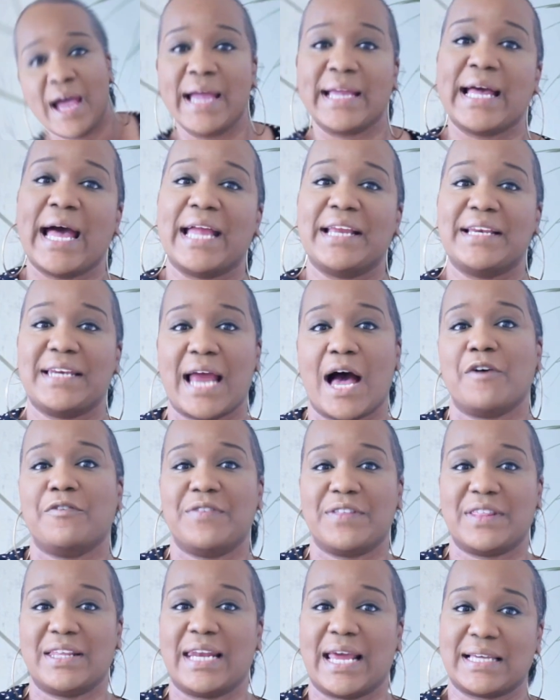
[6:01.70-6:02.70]
Okay, now for
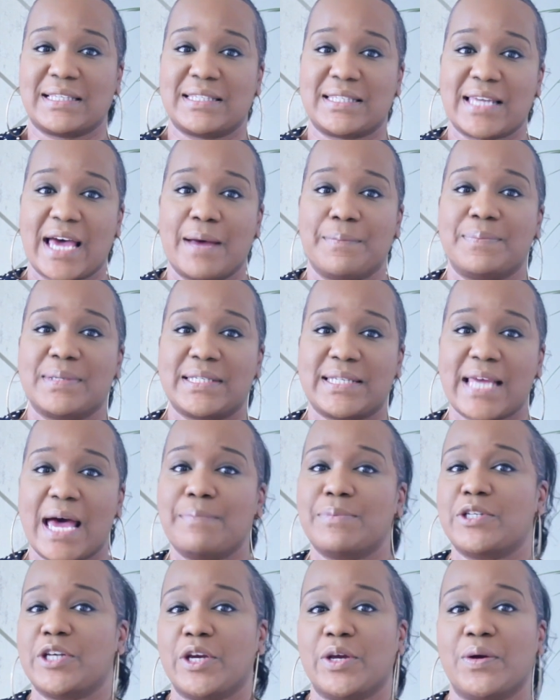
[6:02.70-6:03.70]
the next step. Step
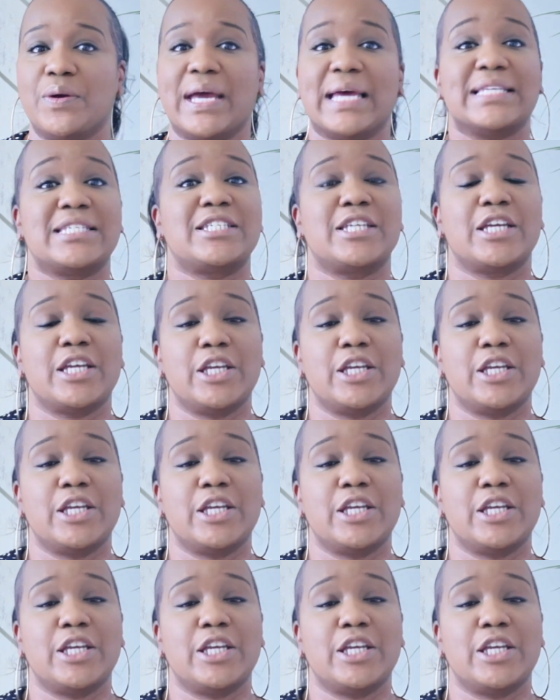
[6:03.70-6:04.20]
2 is to